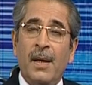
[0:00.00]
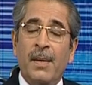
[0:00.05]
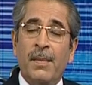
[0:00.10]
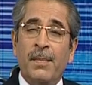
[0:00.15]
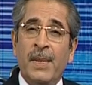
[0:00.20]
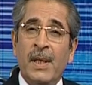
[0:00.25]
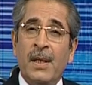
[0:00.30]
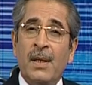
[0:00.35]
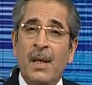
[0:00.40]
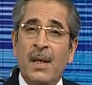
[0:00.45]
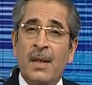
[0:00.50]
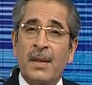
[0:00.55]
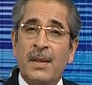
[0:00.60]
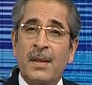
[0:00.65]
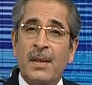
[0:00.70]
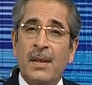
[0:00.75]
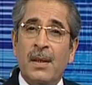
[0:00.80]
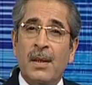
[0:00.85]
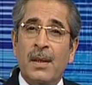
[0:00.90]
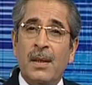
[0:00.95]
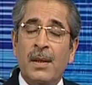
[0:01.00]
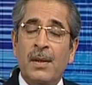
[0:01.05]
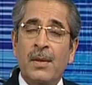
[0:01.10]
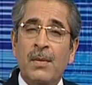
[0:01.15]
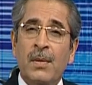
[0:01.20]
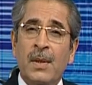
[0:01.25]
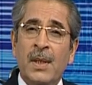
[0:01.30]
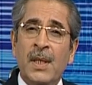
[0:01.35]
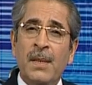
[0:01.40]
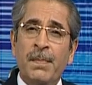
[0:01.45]
because you
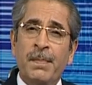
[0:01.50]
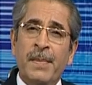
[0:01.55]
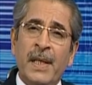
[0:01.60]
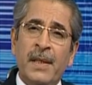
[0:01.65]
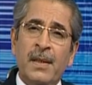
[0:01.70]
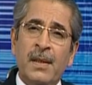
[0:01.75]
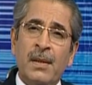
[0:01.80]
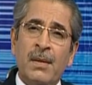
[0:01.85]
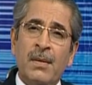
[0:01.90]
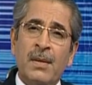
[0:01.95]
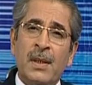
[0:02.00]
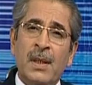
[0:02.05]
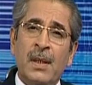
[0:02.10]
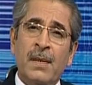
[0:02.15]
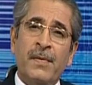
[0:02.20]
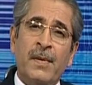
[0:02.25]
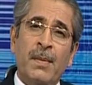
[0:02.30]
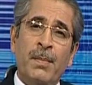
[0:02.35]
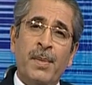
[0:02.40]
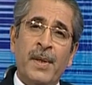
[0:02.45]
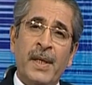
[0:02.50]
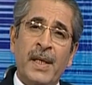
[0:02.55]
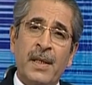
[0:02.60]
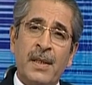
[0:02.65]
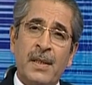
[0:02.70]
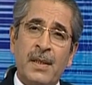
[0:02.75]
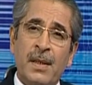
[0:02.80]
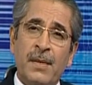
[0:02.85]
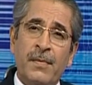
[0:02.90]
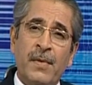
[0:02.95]
keep getting those kind of
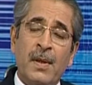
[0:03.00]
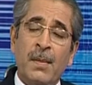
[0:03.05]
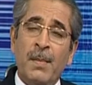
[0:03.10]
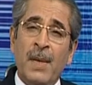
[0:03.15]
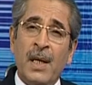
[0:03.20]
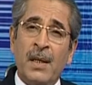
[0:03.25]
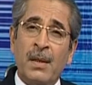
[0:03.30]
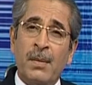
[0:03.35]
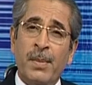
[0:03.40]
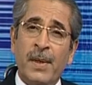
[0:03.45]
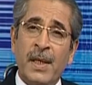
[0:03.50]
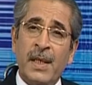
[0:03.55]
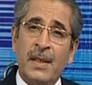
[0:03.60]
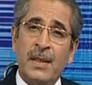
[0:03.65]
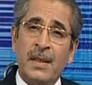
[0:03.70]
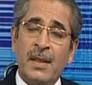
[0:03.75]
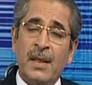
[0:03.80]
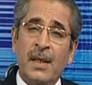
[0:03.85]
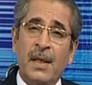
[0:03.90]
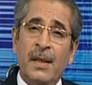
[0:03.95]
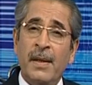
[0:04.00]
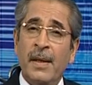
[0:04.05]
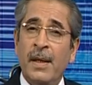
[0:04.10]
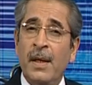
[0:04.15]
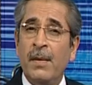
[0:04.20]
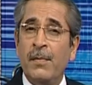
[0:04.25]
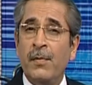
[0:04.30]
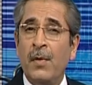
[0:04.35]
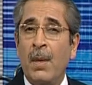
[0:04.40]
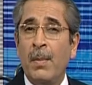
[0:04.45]
complaints from the marketplace in the
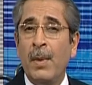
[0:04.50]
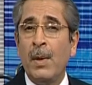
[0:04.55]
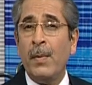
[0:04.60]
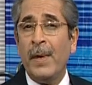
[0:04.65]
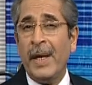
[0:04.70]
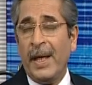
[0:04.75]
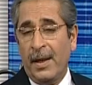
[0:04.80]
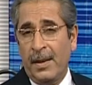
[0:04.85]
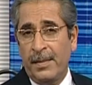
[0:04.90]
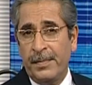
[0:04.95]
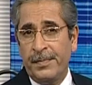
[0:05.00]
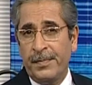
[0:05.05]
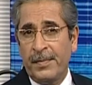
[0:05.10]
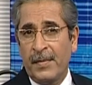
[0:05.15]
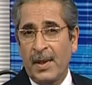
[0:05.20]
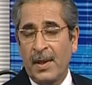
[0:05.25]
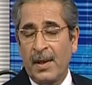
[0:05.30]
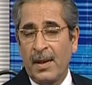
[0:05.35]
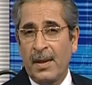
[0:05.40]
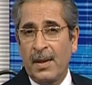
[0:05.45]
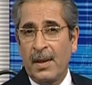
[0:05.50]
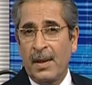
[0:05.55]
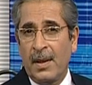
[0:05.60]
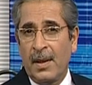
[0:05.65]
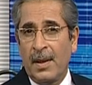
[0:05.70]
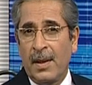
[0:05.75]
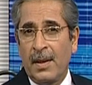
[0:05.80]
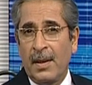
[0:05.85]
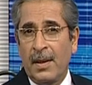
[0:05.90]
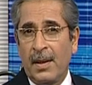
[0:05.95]
informal way.
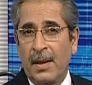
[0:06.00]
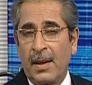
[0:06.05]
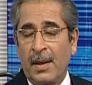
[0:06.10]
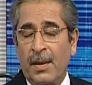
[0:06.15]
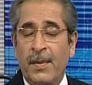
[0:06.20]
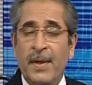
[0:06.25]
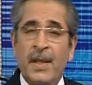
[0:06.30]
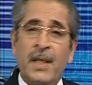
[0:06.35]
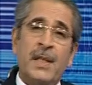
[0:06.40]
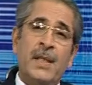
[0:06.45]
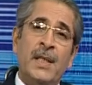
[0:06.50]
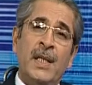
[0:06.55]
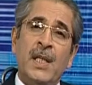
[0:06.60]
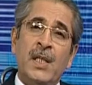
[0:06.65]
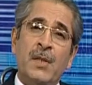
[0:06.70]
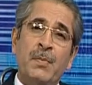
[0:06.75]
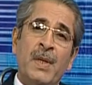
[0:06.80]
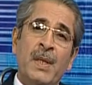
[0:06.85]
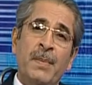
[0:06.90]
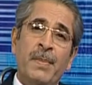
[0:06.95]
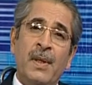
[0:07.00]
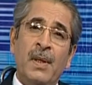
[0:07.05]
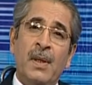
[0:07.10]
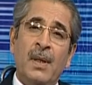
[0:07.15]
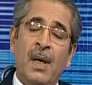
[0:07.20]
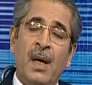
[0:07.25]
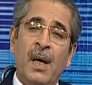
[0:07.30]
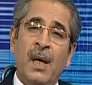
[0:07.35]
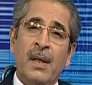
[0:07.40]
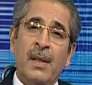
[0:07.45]
When salespeople
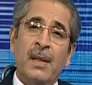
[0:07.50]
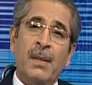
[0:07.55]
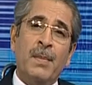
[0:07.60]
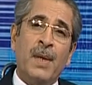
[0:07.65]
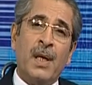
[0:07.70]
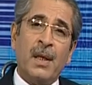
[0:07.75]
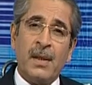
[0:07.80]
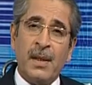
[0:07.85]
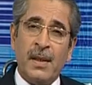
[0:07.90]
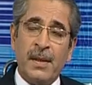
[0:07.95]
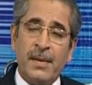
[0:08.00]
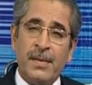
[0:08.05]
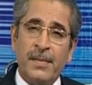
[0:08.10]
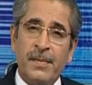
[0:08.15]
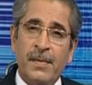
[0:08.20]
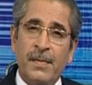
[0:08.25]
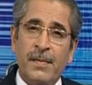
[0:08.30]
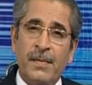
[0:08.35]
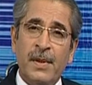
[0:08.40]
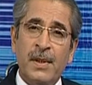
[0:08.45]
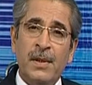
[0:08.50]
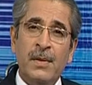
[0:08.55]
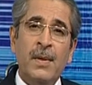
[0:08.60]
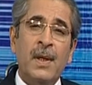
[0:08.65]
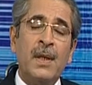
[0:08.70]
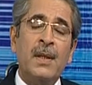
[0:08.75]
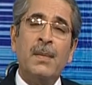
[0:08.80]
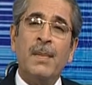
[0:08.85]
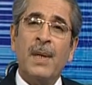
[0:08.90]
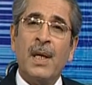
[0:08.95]
are in the market, when you are
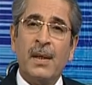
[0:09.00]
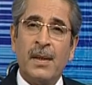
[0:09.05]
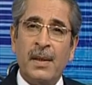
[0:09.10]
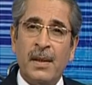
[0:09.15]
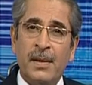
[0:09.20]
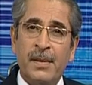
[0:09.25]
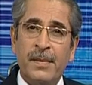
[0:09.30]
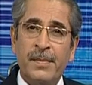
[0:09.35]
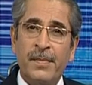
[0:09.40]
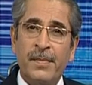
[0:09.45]
in the market,